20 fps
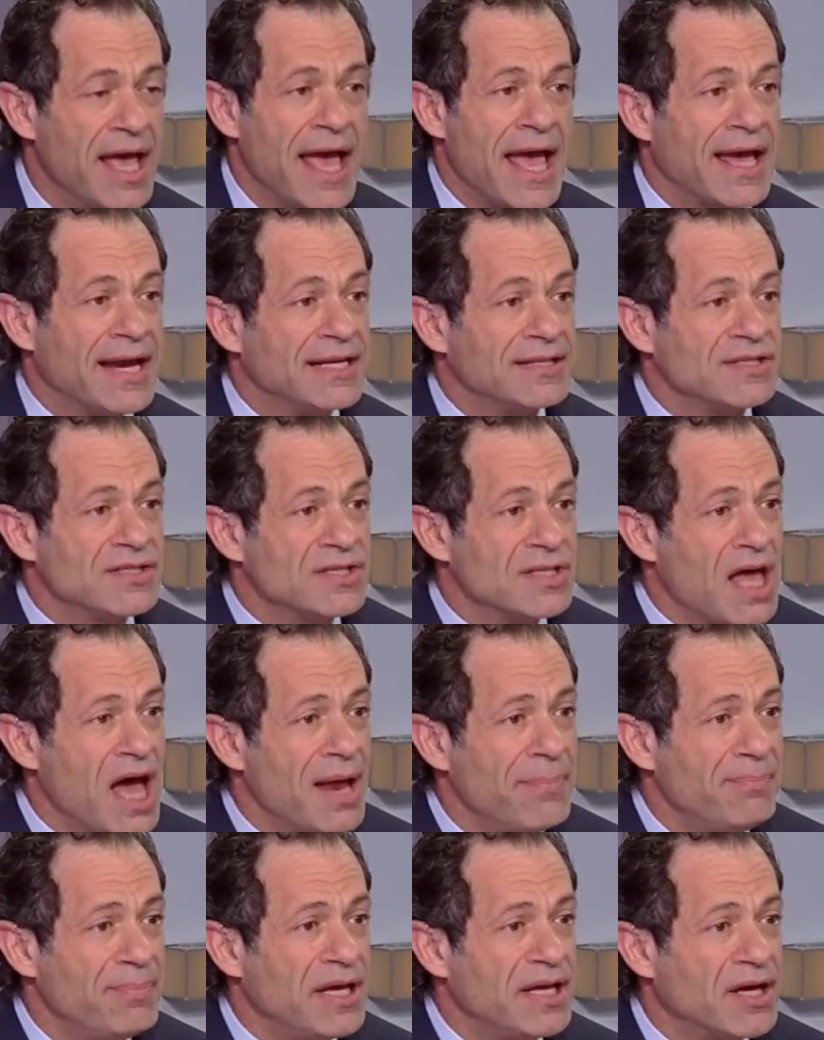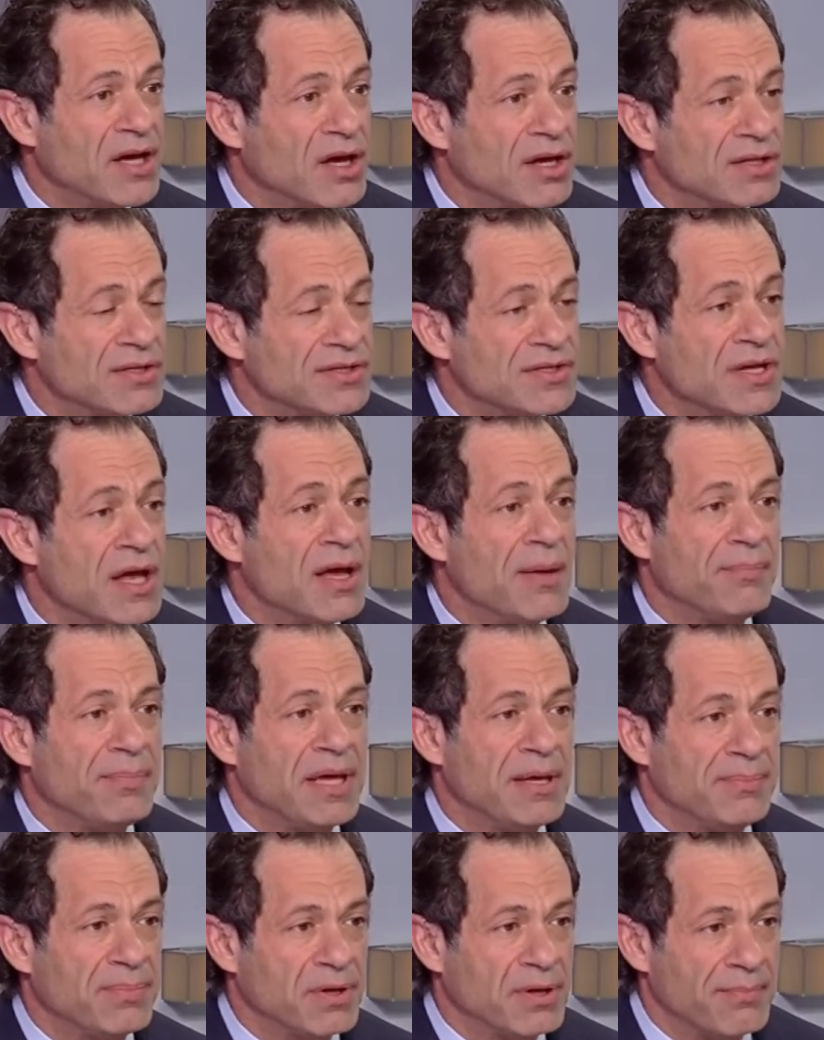And it's not because
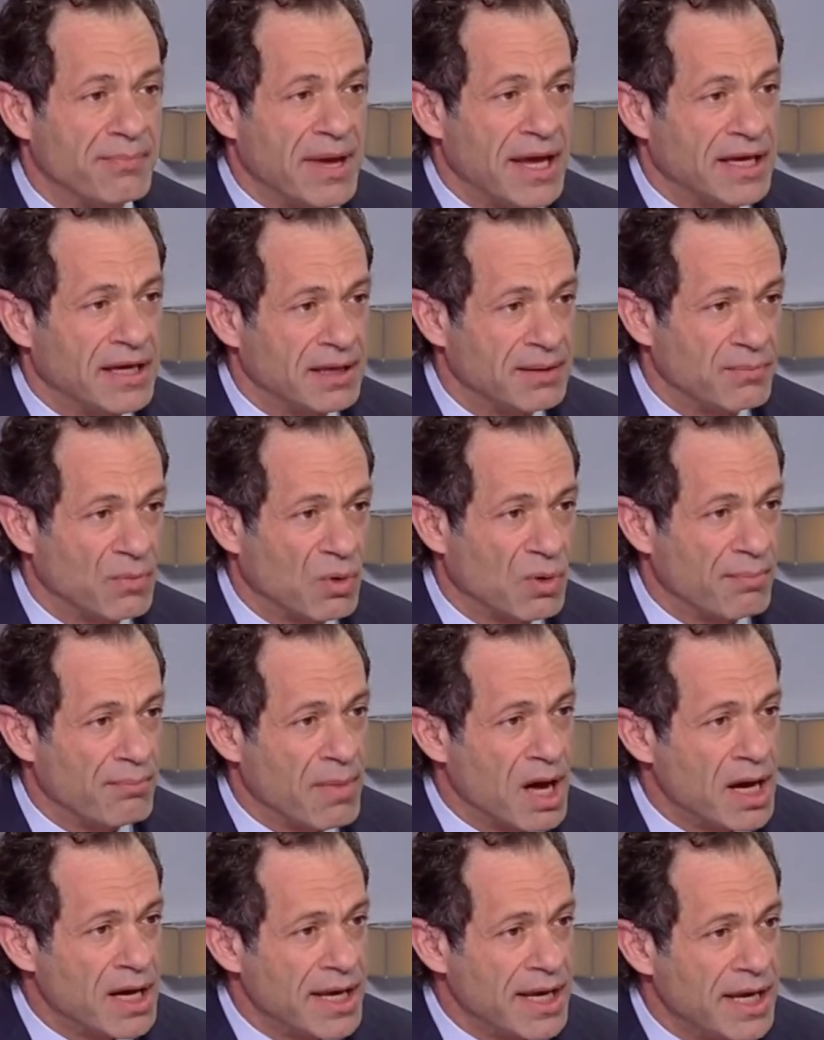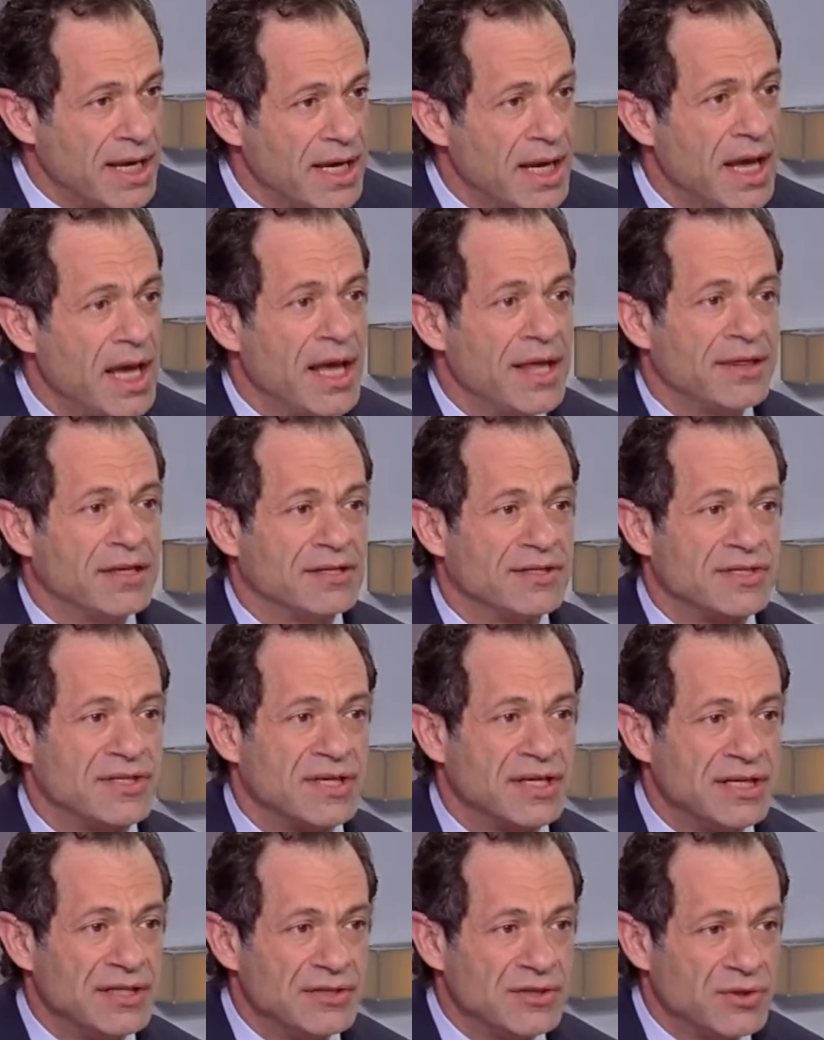people are making more money, the
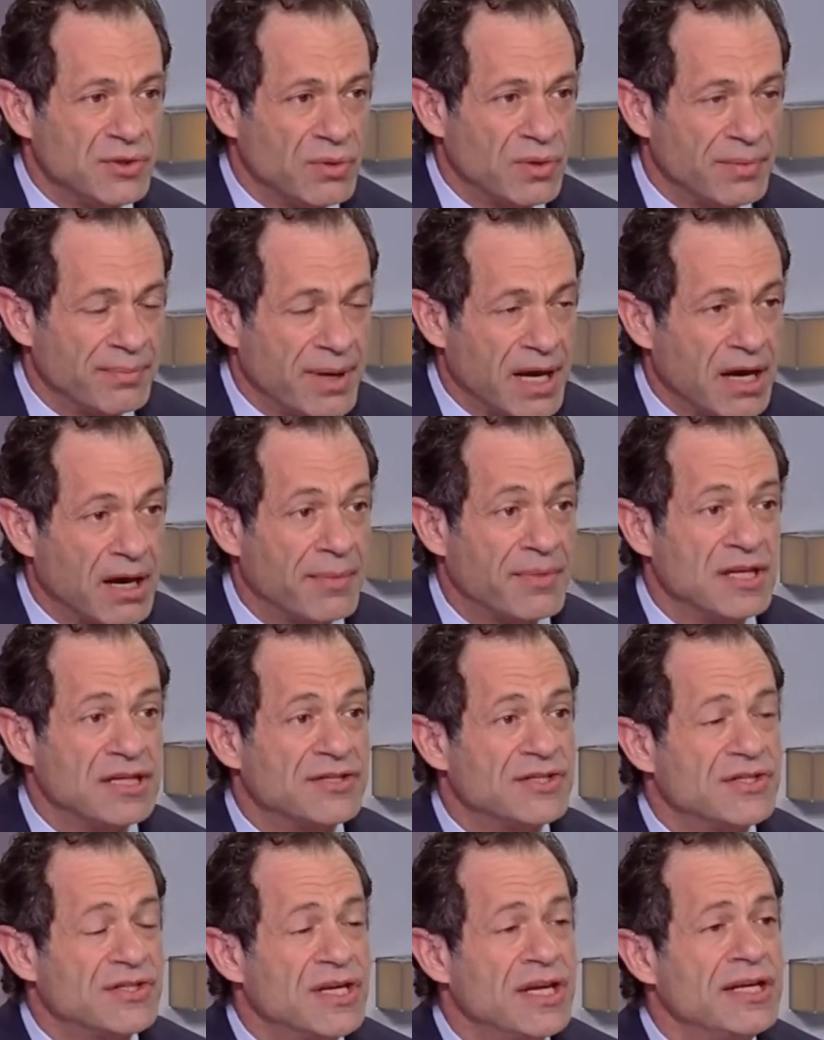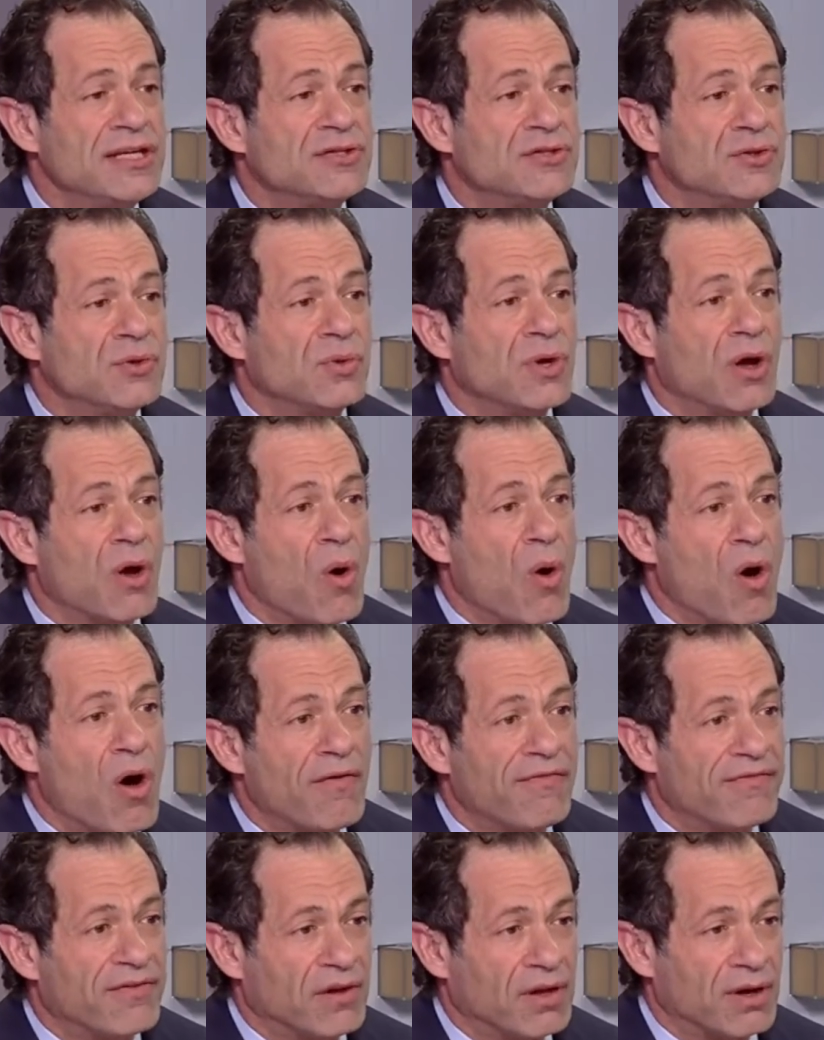city's doing better. I mean, the city's doing
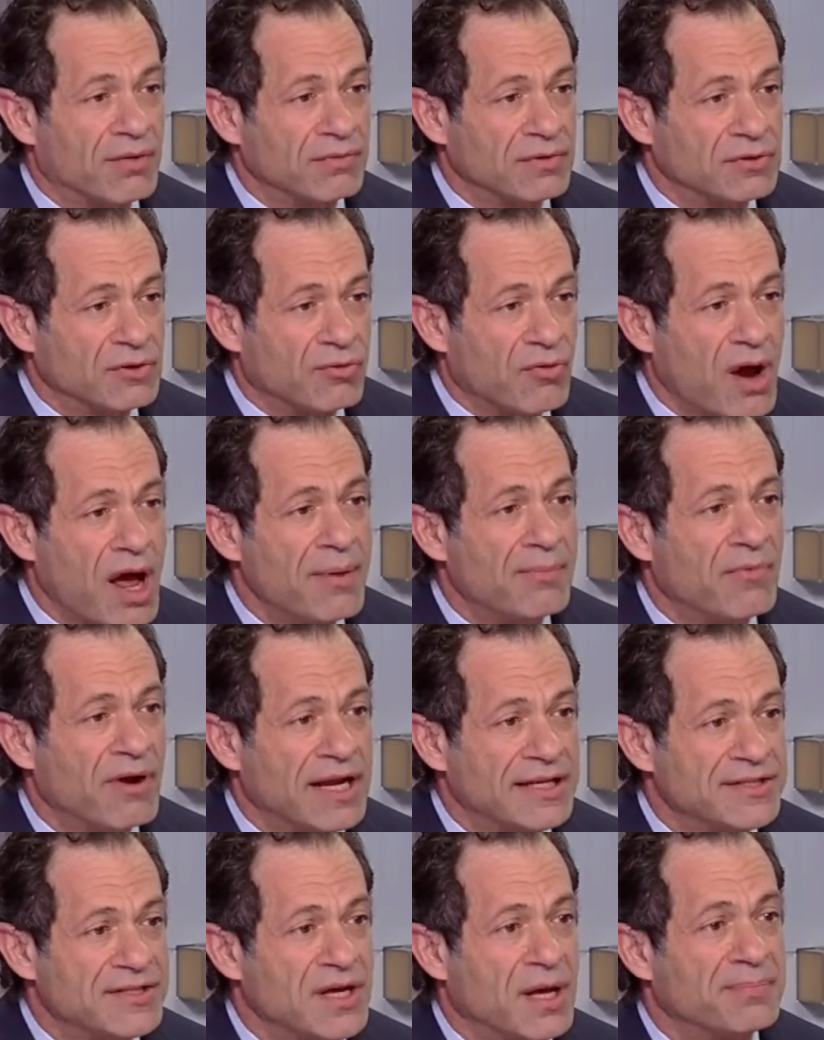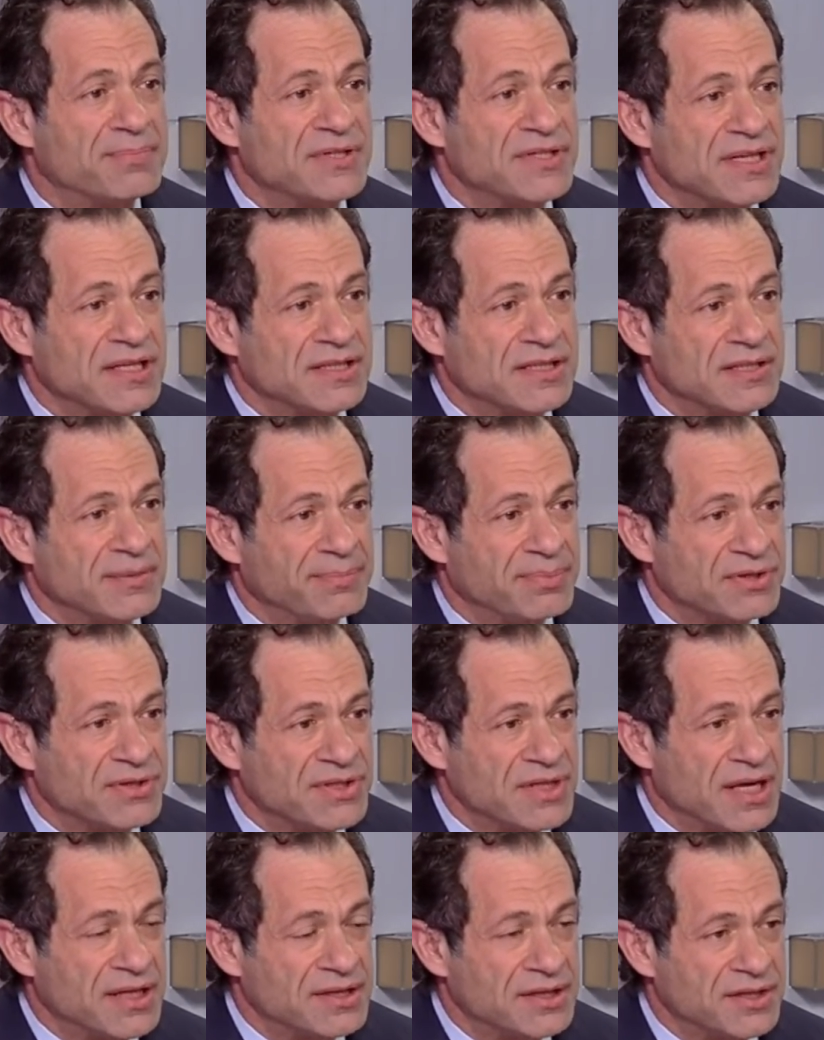awful. Our crime rate's up
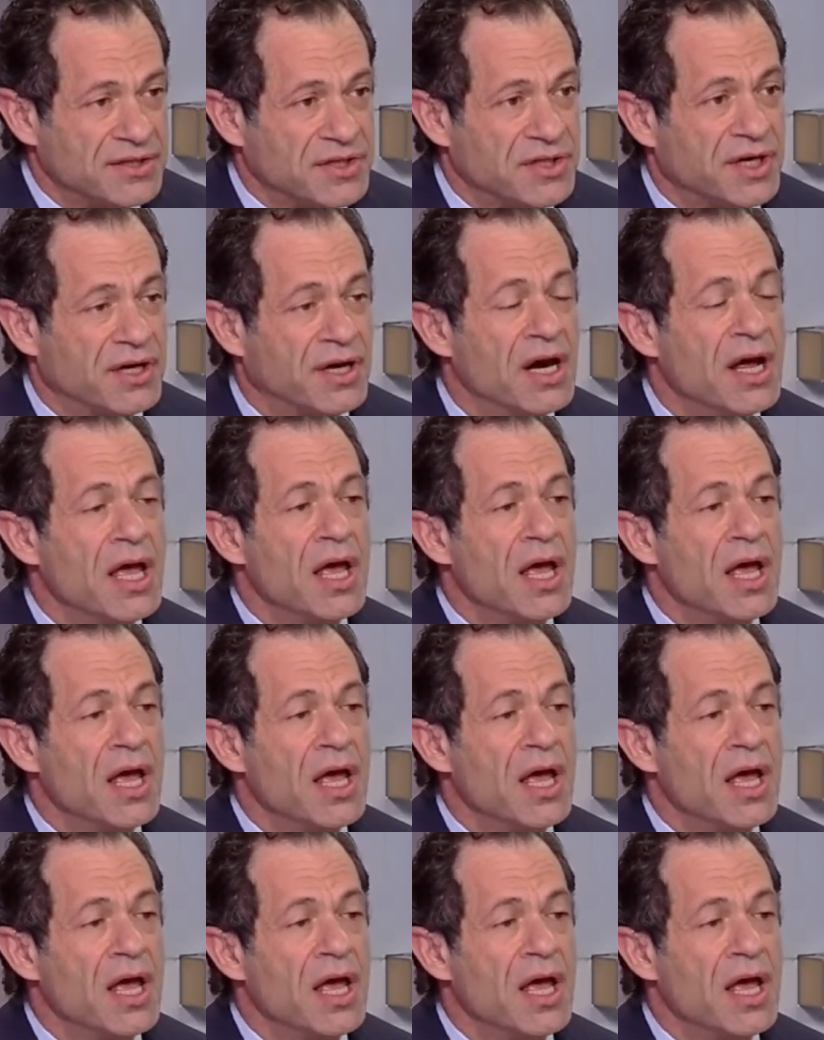60% this year.